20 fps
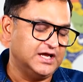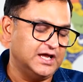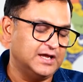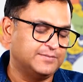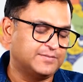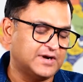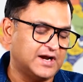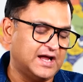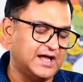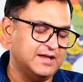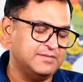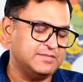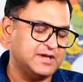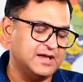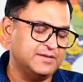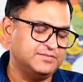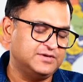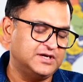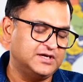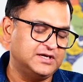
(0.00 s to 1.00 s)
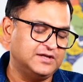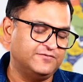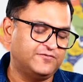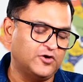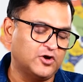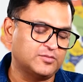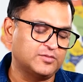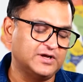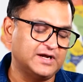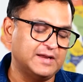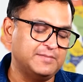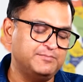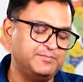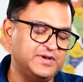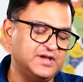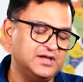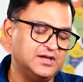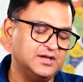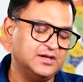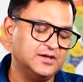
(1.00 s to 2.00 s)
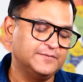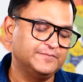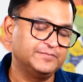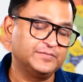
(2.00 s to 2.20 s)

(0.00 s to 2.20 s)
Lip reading: Ibrahim MDD, former MP,